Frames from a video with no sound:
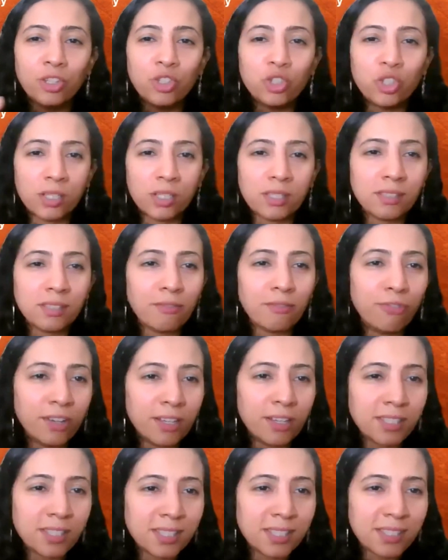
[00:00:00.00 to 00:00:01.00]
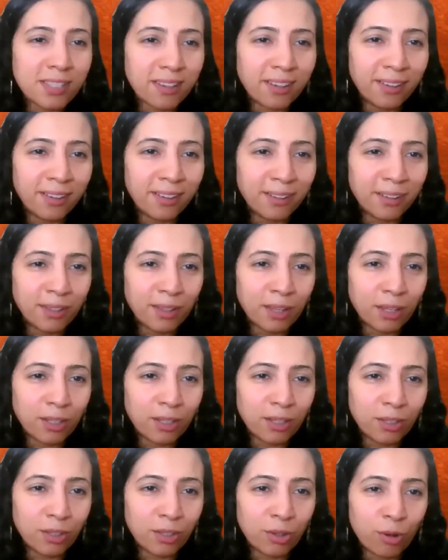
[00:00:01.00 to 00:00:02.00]
just first,
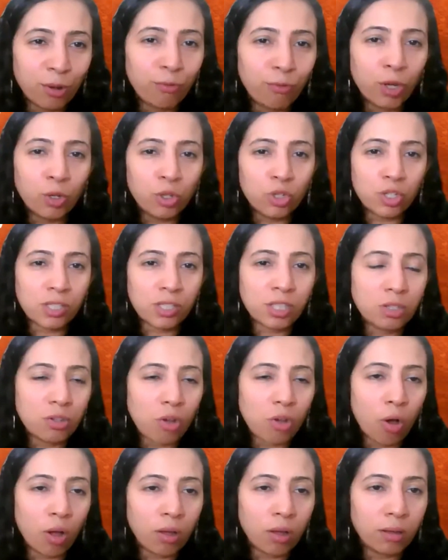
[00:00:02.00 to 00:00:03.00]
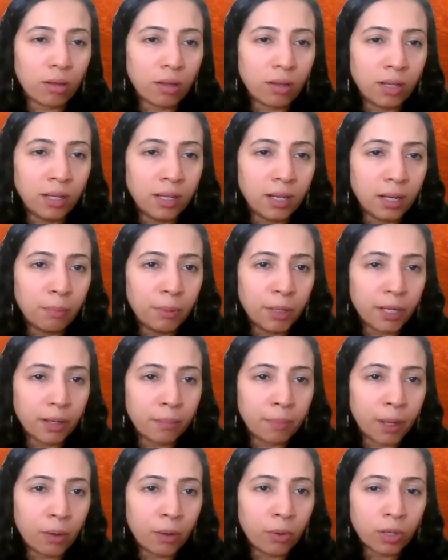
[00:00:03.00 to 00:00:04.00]
if we could just talk a little bit
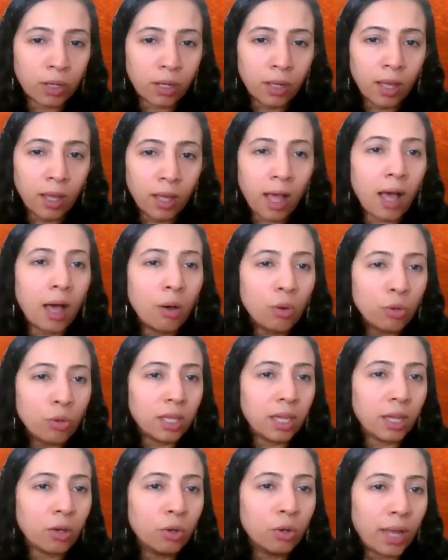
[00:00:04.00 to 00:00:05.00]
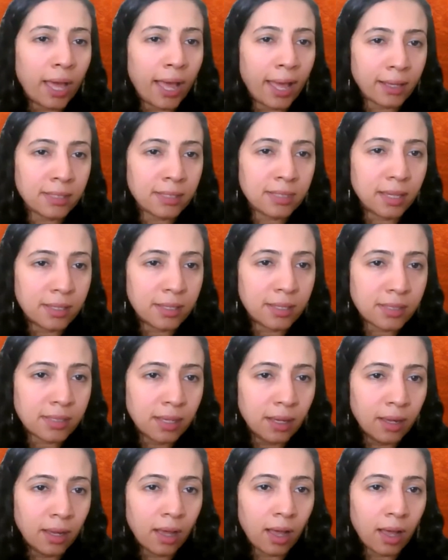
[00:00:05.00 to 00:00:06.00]
about how they could access